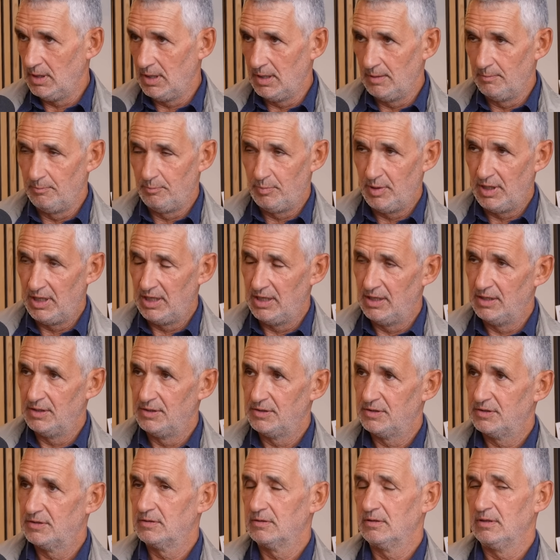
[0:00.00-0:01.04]
uh,
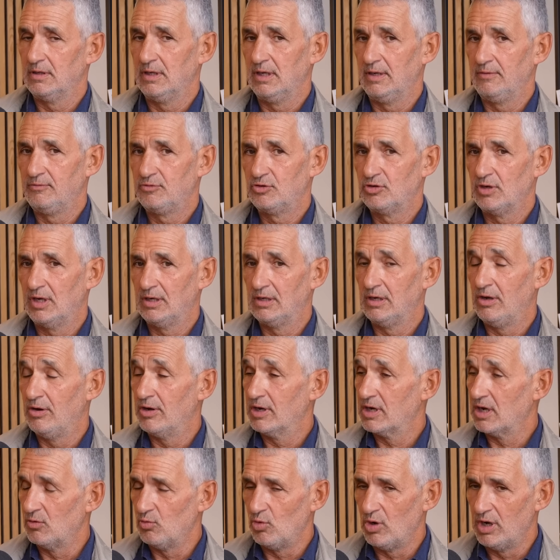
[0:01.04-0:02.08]
beers. I've tried low
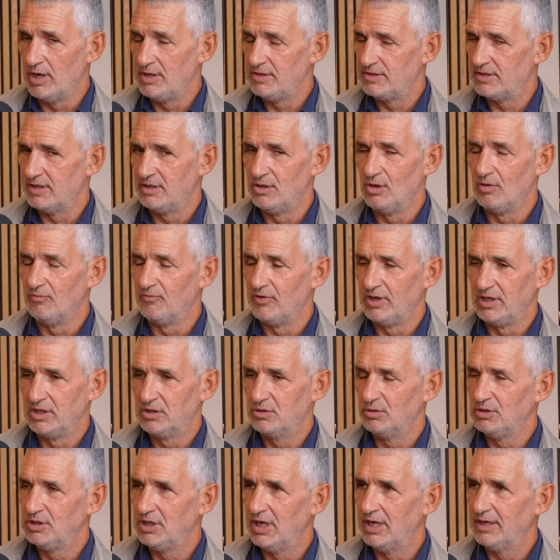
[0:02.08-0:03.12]
alcohol wines; they're not very
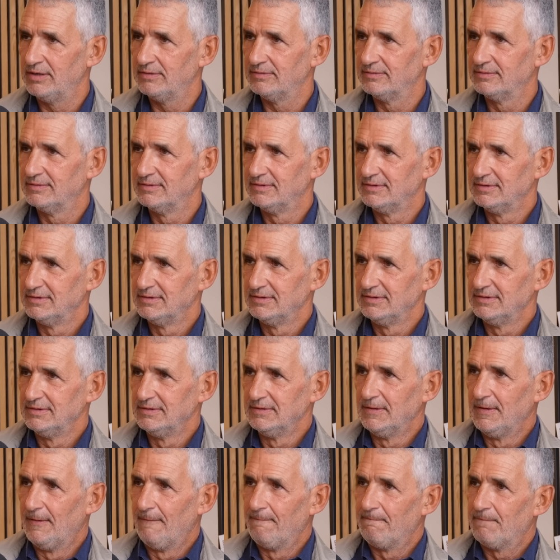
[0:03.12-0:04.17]
good yet.
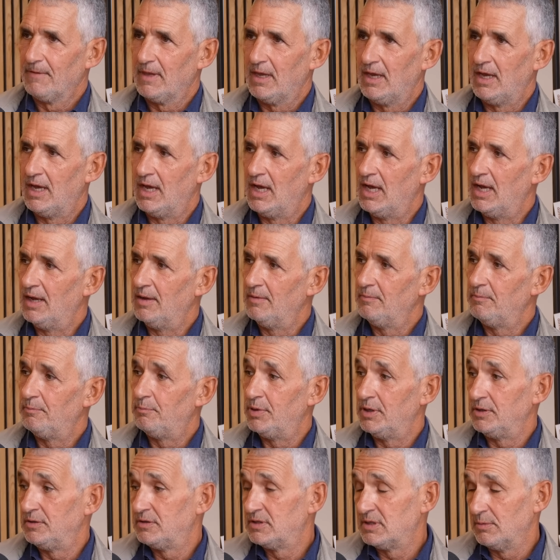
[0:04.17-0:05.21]
Mm. Uh,
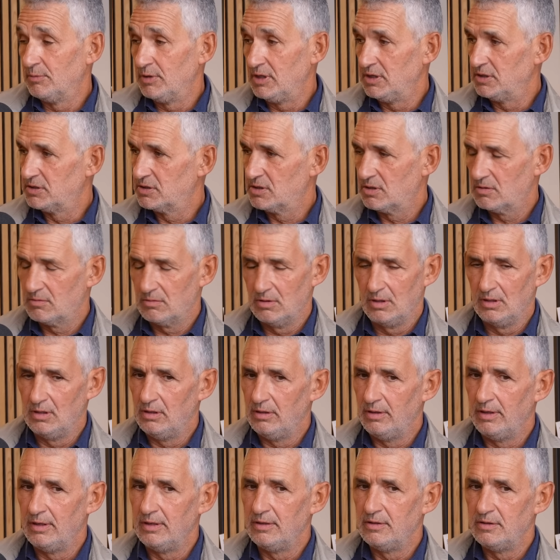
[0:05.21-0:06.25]
but some of these uh,